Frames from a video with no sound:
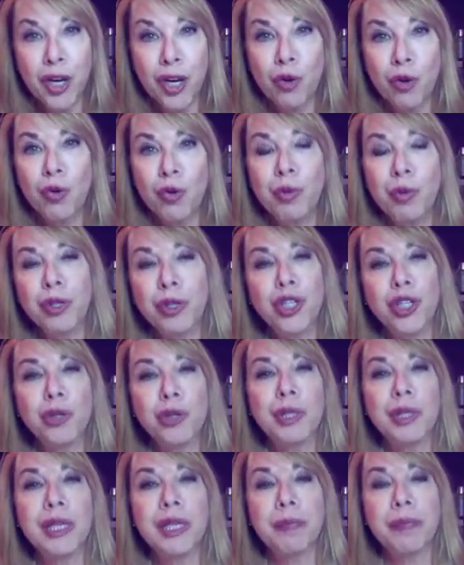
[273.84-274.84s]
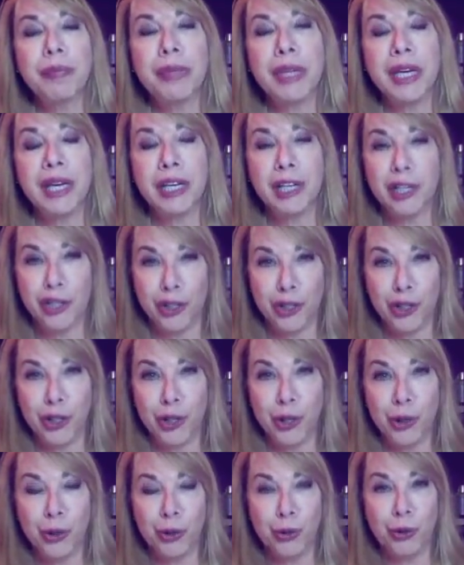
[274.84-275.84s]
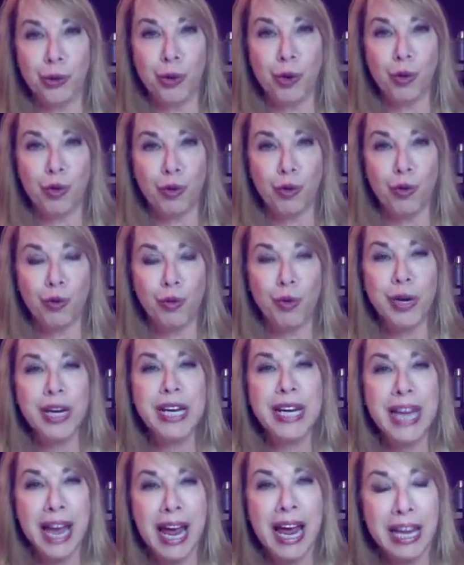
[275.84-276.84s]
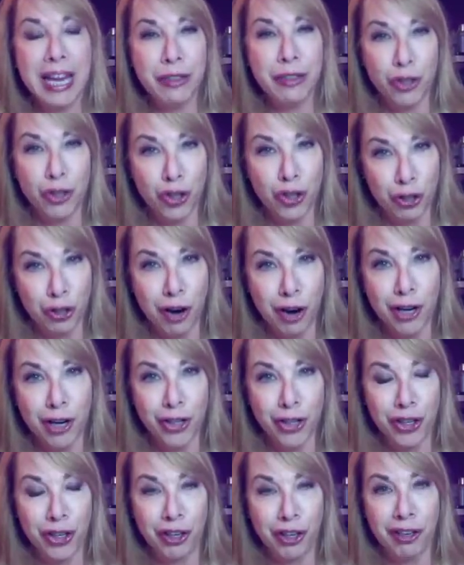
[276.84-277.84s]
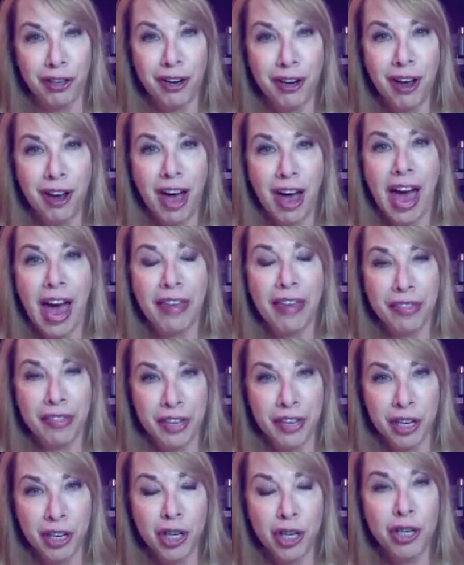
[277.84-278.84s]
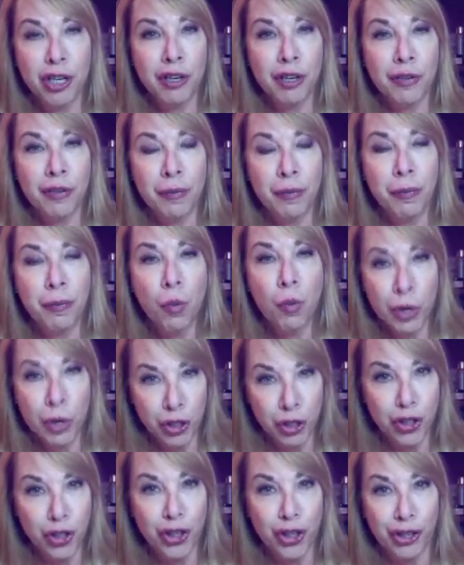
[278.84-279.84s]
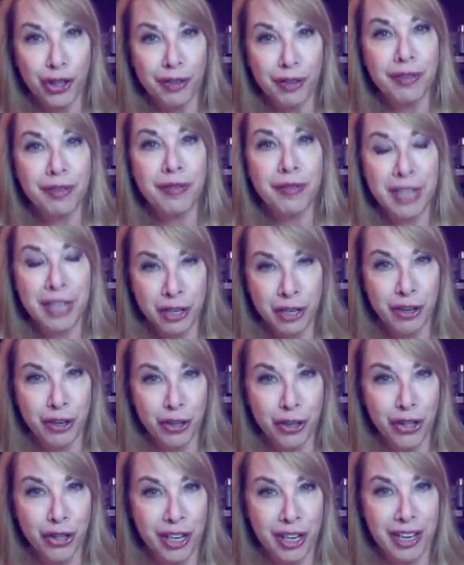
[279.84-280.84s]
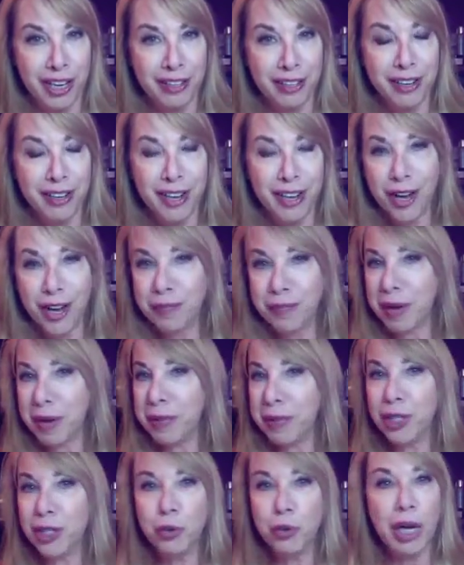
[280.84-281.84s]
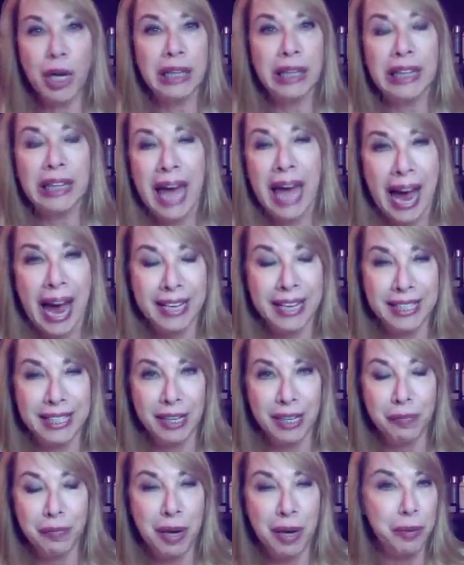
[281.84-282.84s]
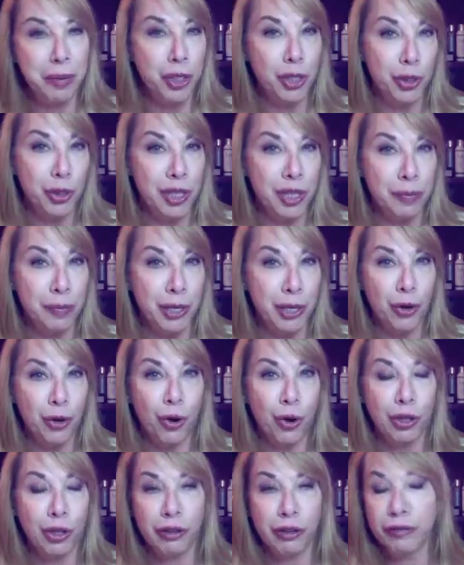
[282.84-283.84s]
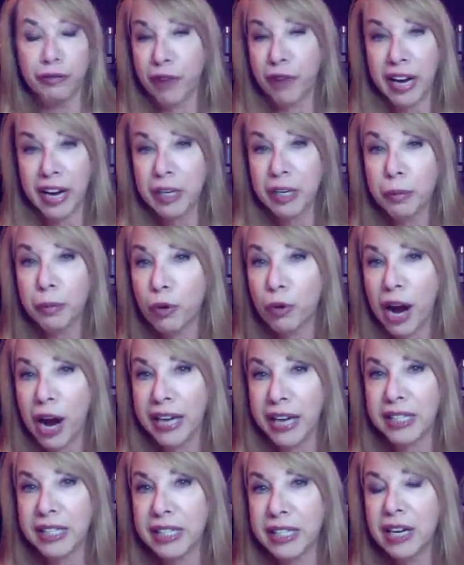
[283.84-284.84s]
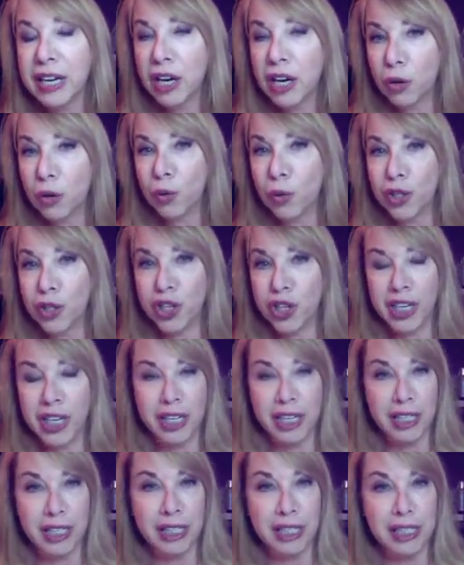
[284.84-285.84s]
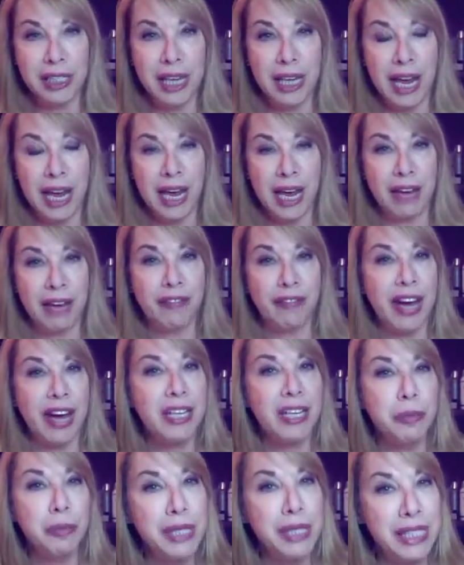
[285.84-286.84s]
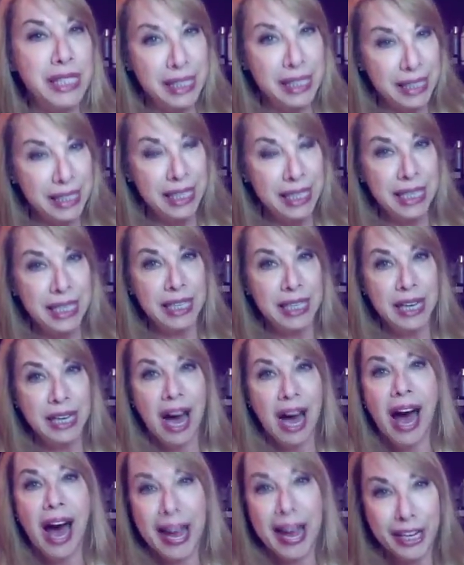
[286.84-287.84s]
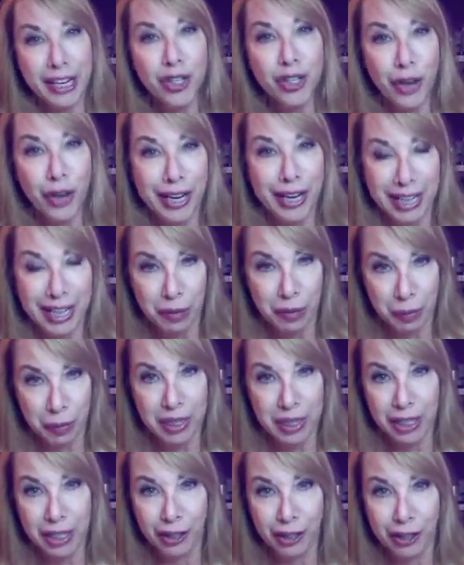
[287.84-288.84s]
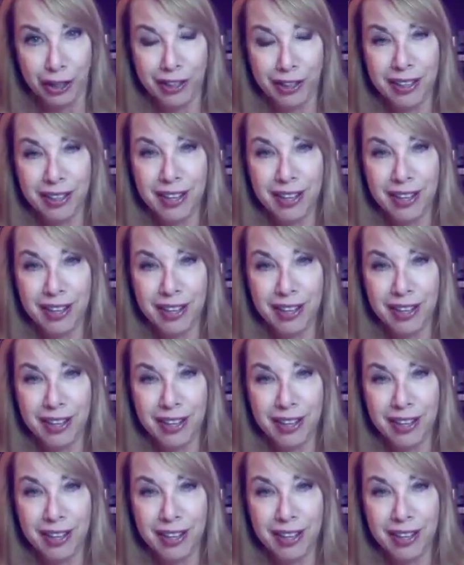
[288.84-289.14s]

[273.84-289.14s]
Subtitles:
we will do something to regain the structure and the moisture in your skin. Maybe do a lactic, maybe do something called Vitabright, which is a vitamin C hydrating peel